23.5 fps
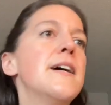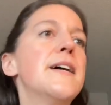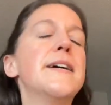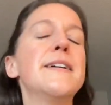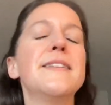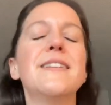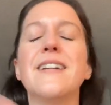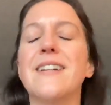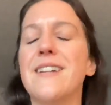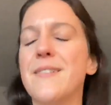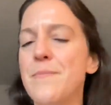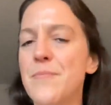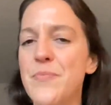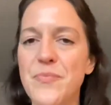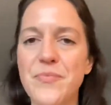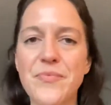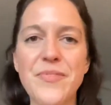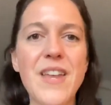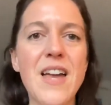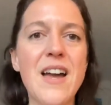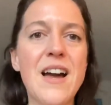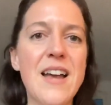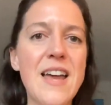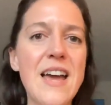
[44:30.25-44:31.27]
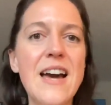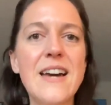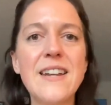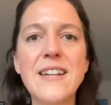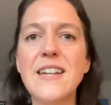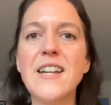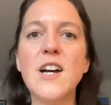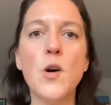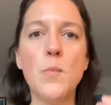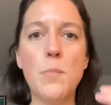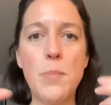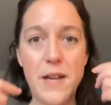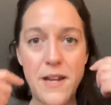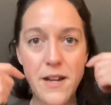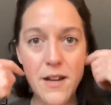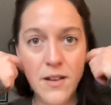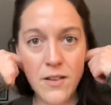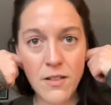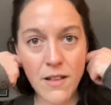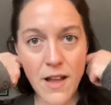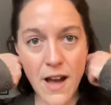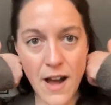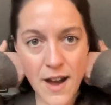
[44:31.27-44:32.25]
Like I had it helping
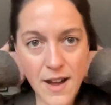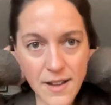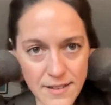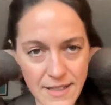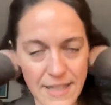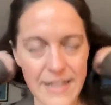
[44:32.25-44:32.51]
a lot.